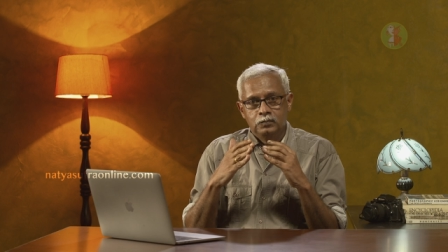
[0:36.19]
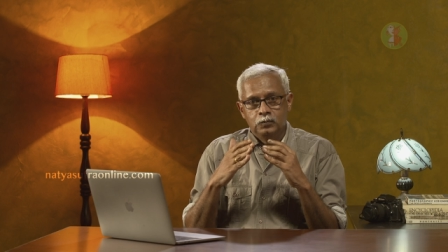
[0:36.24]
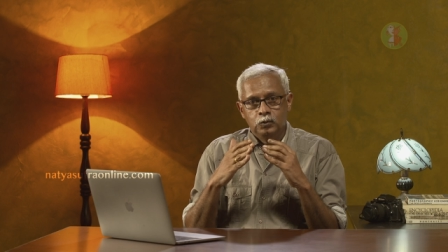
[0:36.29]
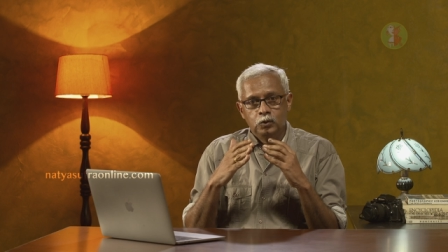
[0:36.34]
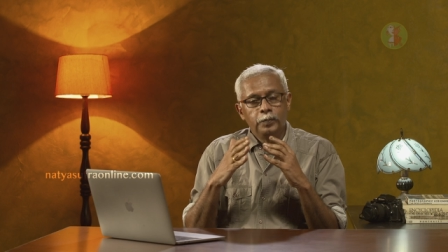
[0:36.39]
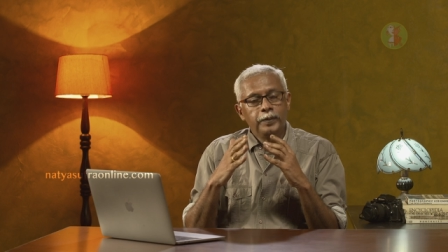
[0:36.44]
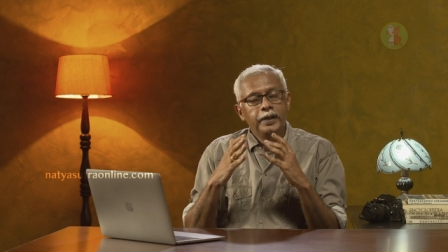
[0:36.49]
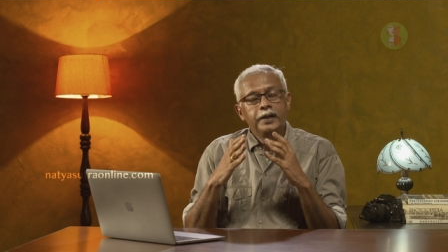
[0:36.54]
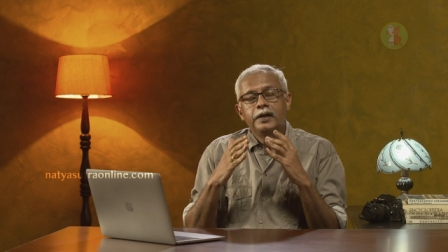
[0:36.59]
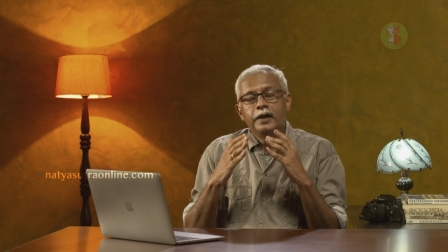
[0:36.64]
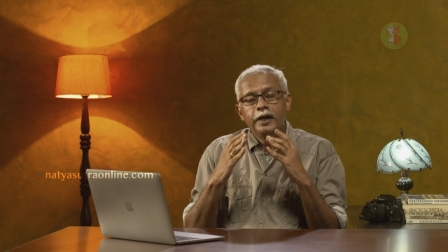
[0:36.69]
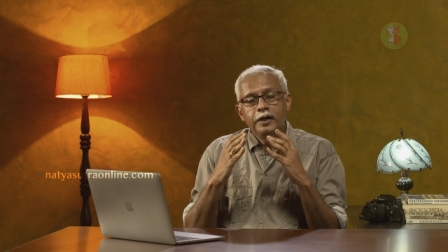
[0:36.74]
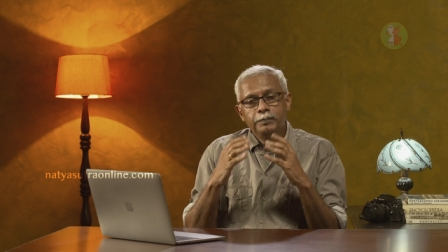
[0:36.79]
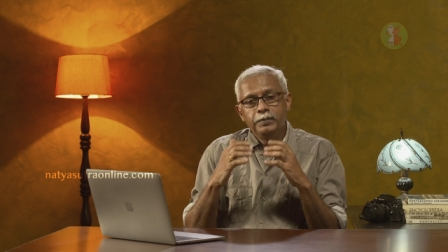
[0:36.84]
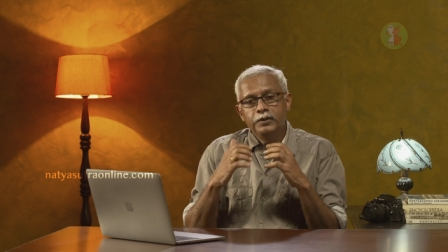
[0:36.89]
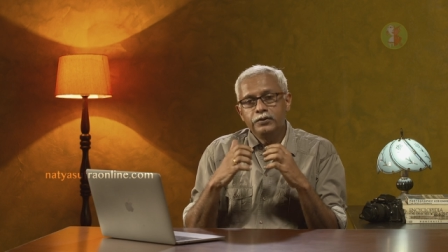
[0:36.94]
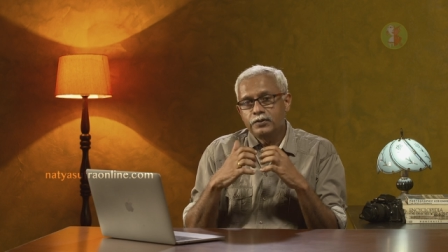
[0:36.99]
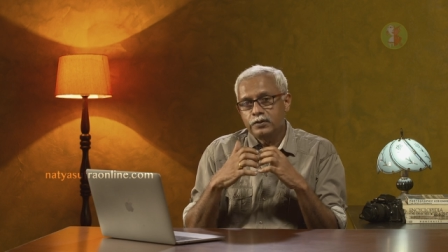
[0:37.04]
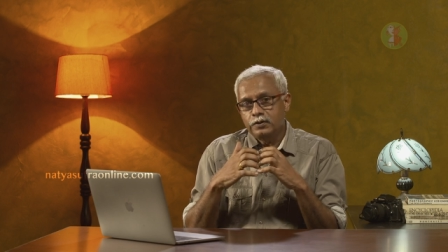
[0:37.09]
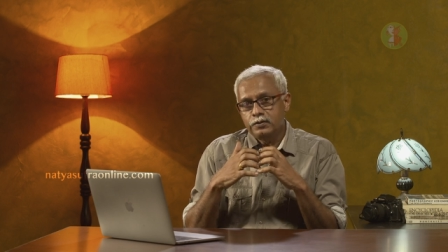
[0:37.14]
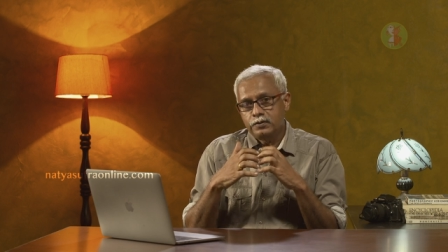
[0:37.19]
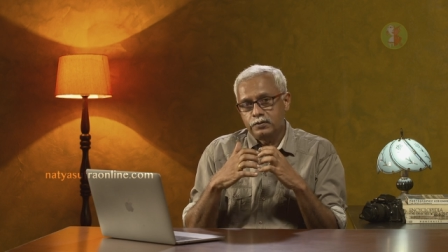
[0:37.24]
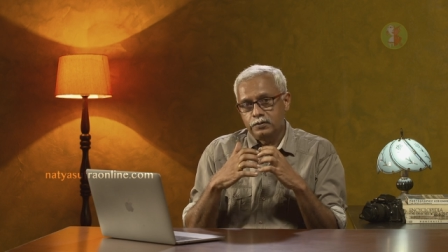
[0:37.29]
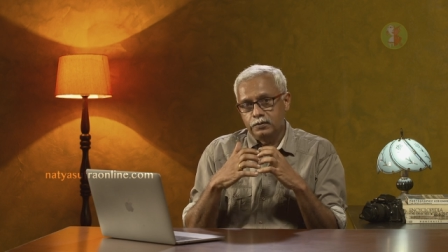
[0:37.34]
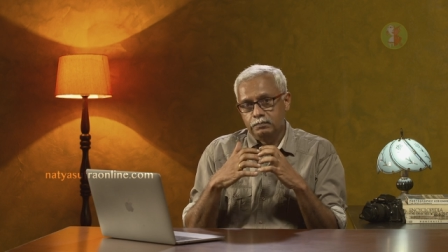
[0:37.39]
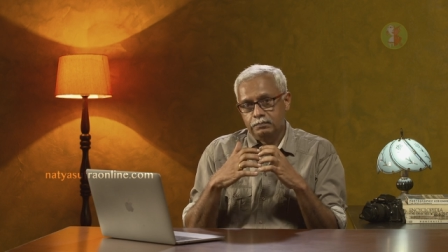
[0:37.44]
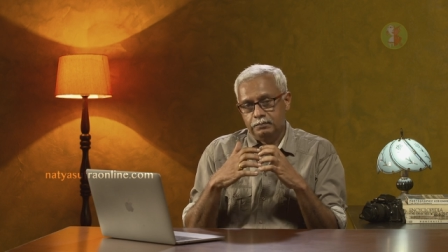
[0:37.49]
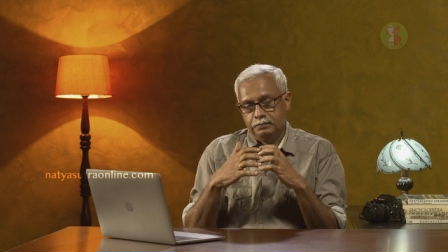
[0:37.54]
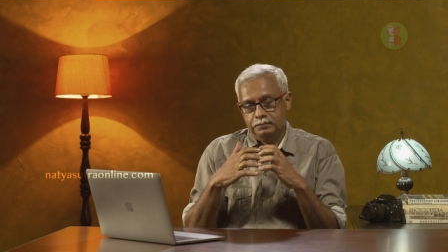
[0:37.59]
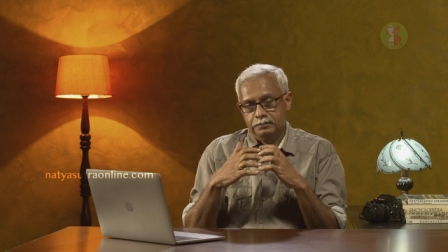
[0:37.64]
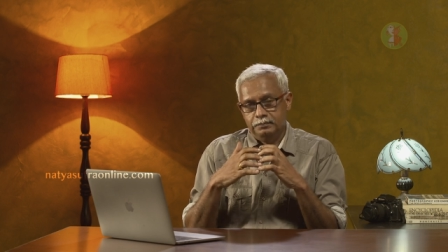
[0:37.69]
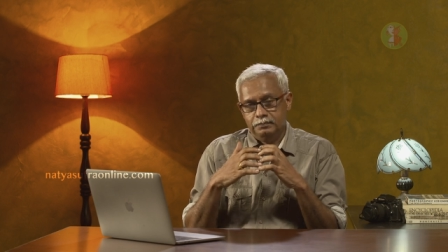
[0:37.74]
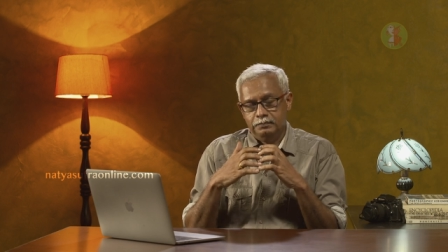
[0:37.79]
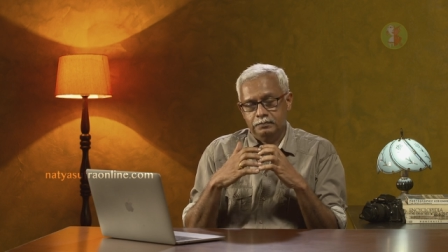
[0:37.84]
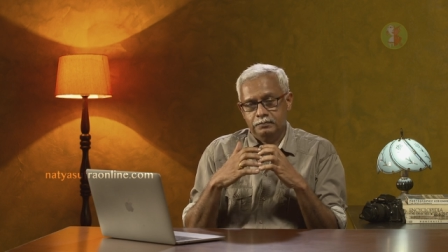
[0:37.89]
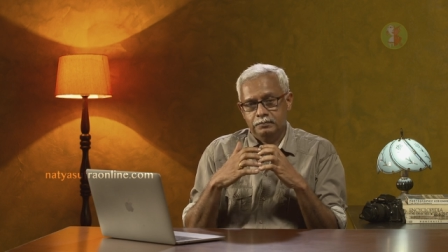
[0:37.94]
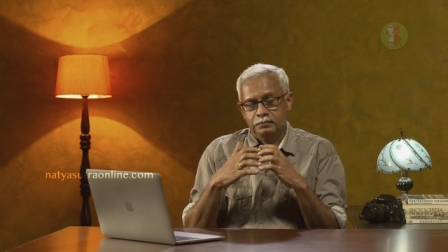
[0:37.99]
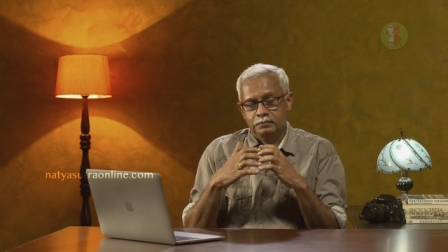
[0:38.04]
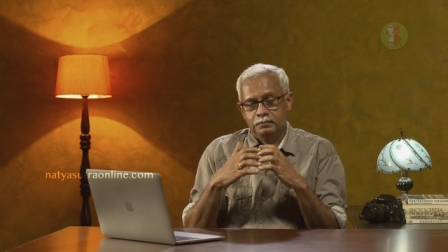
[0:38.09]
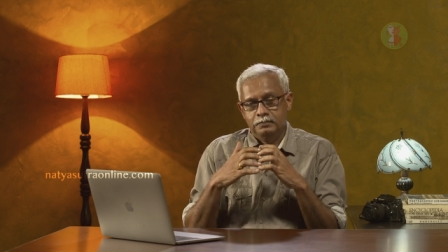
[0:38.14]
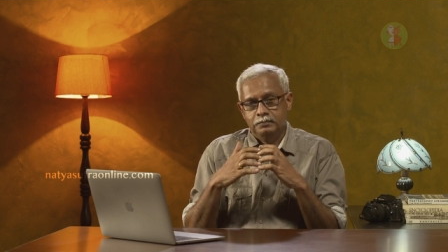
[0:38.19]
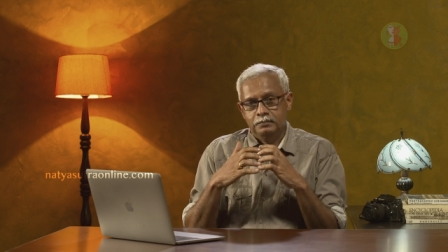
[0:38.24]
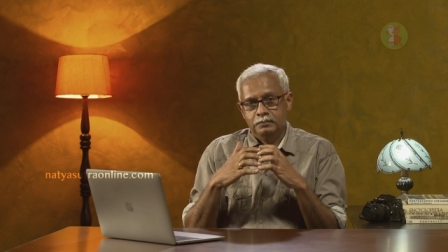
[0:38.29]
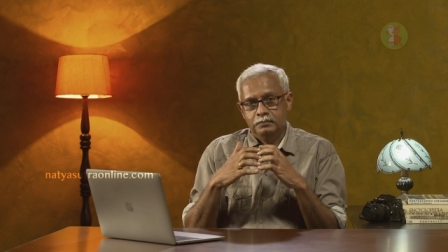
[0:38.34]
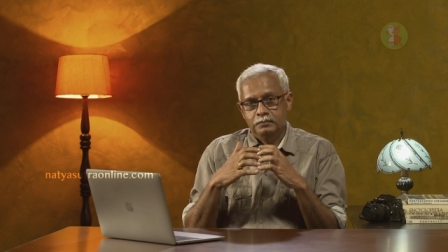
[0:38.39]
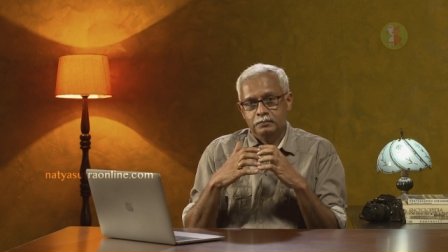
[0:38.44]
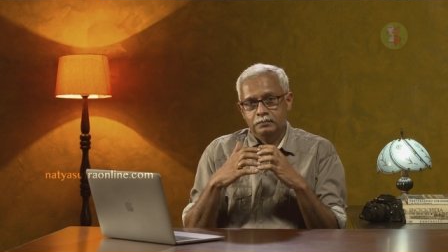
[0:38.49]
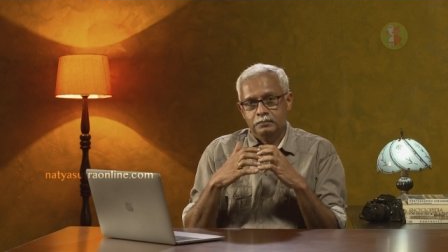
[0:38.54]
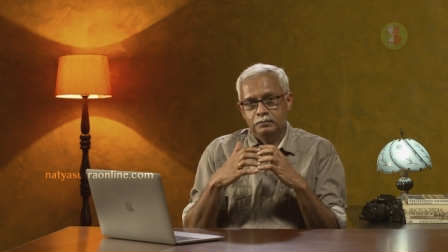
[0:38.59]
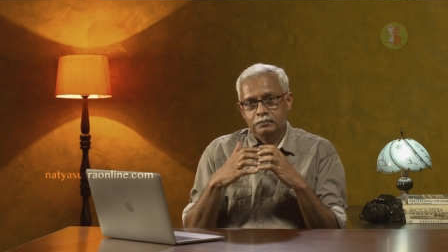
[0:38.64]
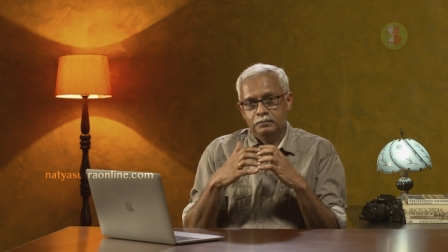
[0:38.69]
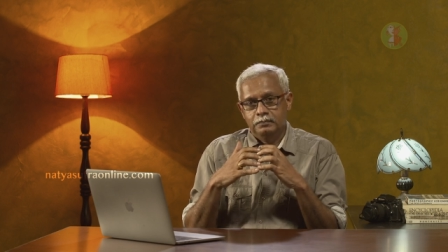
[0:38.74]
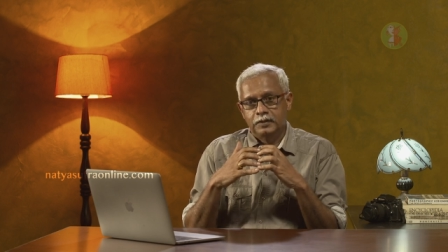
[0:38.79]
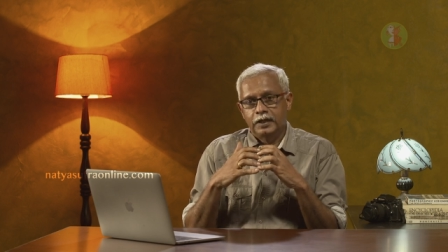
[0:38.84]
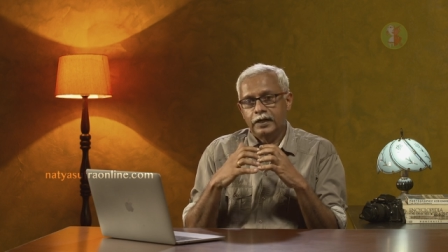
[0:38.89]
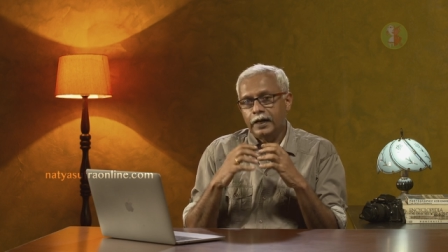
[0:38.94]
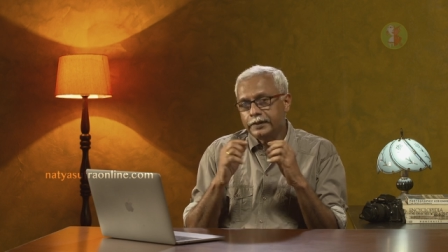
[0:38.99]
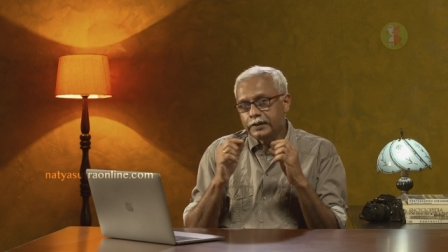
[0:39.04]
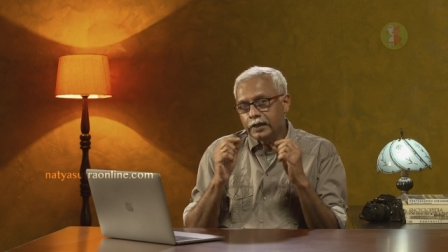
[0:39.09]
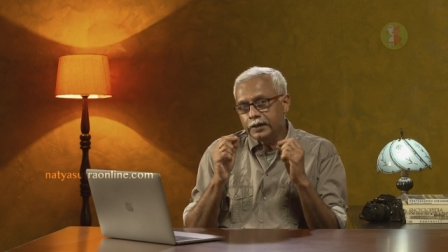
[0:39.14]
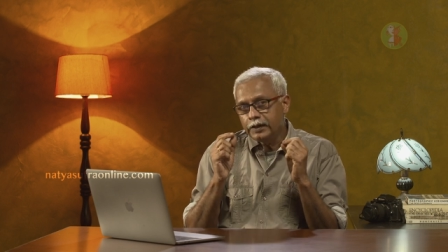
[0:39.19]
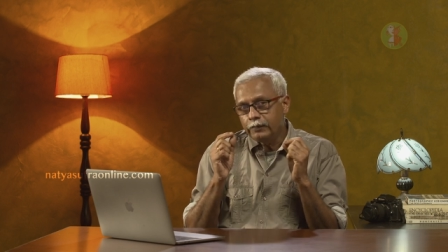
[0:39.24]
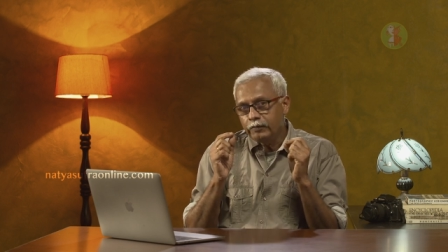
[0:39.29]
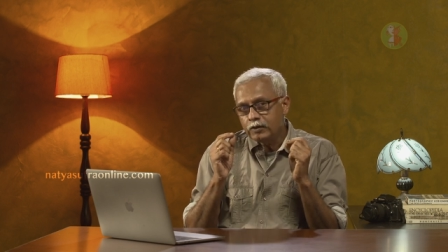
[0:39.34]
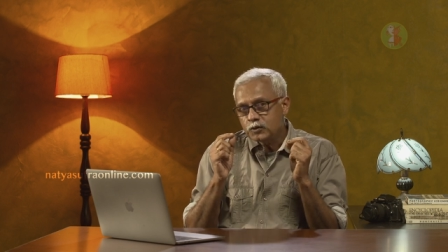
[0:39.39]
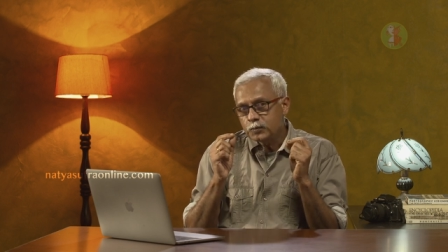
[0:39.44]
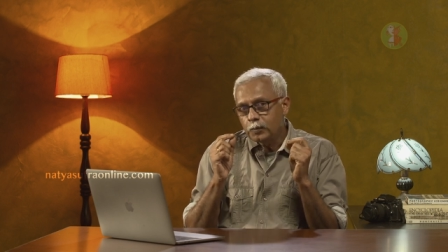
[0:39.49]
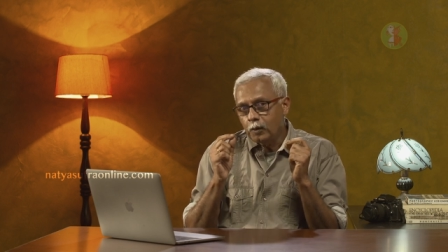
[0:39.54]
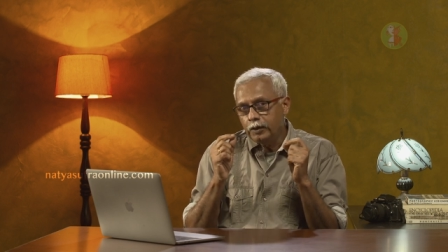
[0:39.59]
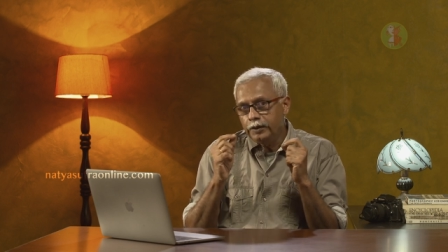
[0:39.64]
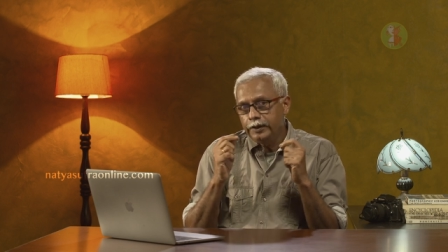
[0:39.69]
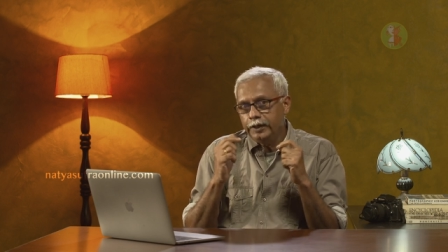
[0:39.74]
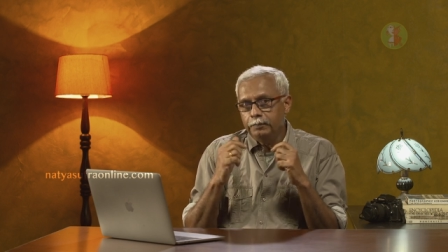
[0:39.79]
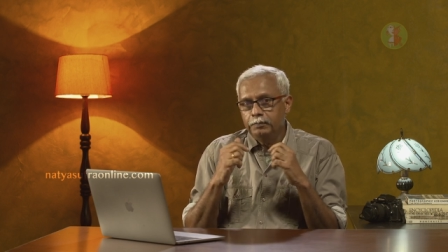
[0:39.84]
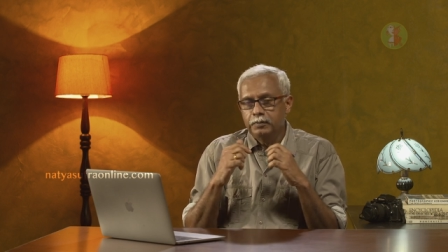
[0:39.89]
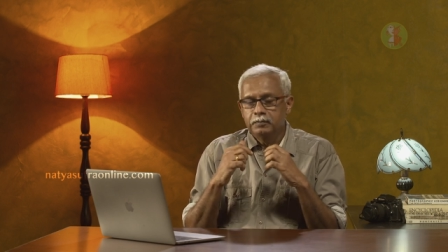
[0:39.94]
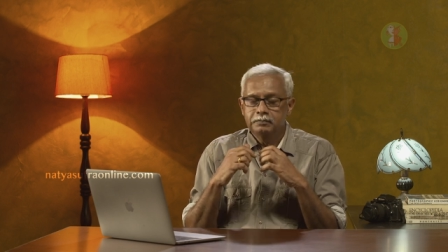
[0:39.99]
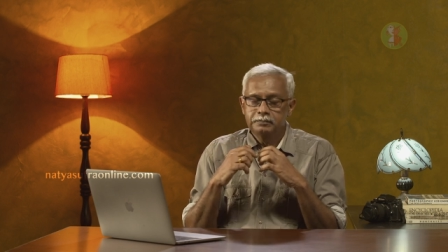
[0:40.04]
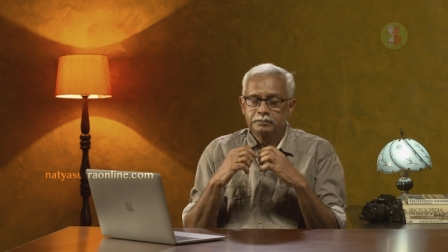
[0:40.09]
to make great pictures, then I can give you a small tip.